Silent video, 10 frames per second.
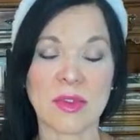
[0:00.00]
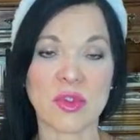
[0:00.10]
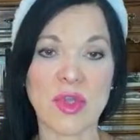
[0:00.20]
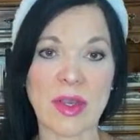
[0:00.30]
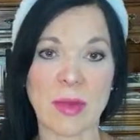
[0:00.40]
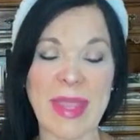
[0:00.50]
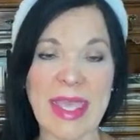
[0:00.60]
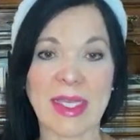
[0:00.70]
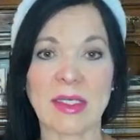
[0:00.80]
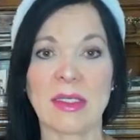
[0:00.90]
Trucker
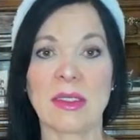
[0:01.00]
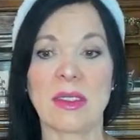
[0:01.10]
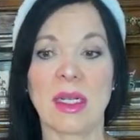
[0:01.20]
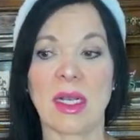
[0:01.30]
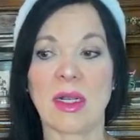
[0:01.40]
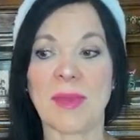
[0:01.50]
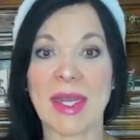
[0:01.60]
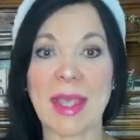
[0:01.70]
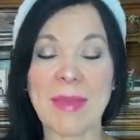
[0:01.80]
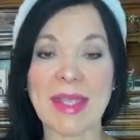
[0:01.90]
Man,
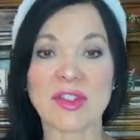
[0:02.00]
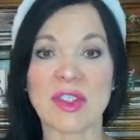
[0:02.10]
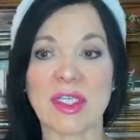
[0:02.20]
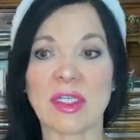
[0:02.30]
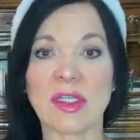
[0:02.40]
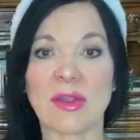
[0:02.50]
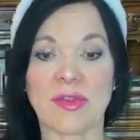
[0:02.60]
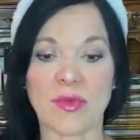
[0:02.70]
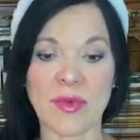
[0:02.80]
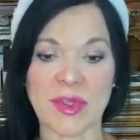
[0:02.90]
and I'm actually going to
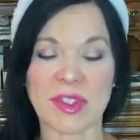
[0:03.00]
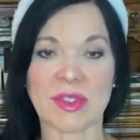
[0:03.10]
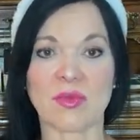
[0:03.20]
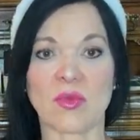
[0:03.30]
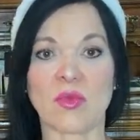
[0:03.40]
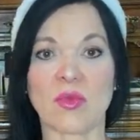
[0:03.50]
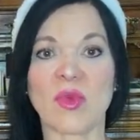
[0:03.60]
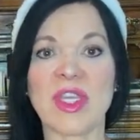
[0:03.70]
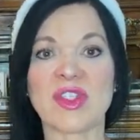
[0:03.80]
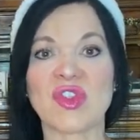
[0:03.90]
look through because
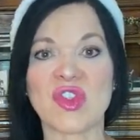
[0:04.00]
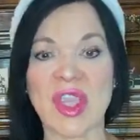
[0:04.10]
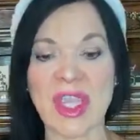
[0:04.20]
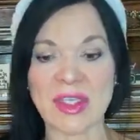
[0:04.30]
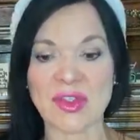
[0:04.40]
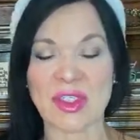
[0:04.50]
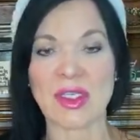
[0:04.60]
we exchanged